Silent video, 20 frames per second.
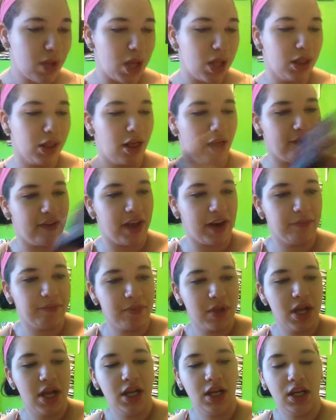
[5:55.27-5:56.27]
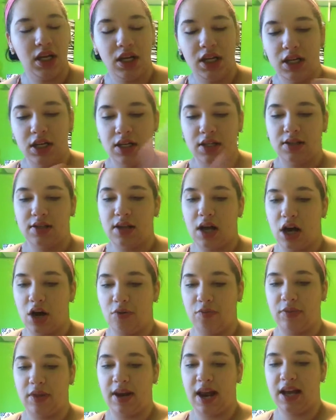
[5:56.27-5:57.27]
Love it. So,
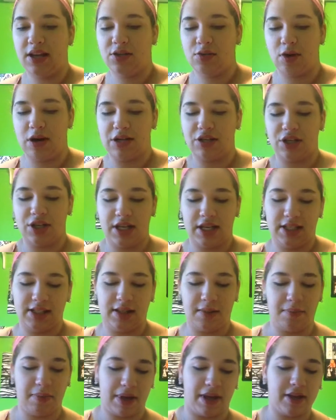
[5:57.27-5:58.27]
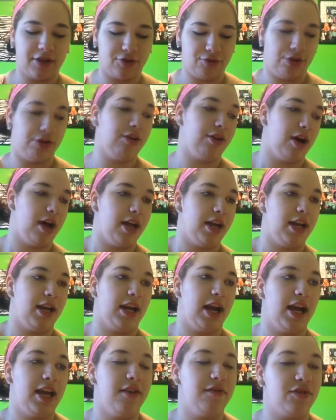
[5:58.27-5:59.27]
the next question is the biggest regret. And
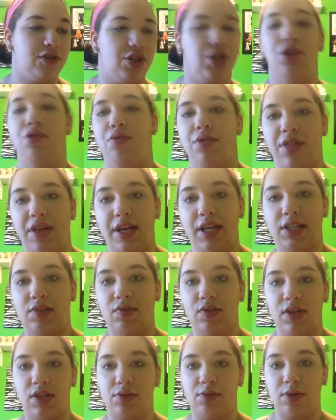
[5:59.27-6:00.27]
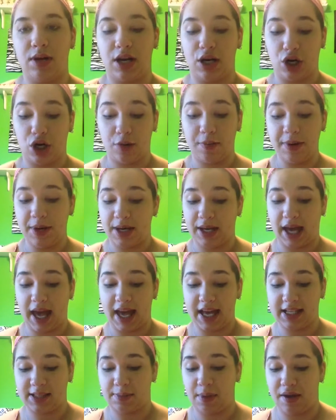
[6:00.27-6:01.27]
I have 2 things for this one. And Urban Decay
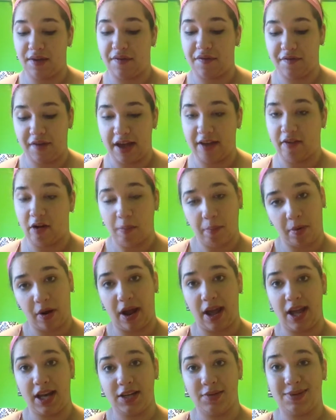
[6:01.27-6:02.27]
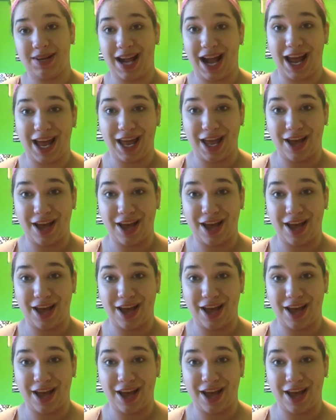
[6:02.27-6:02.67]
is my favorite brand, but I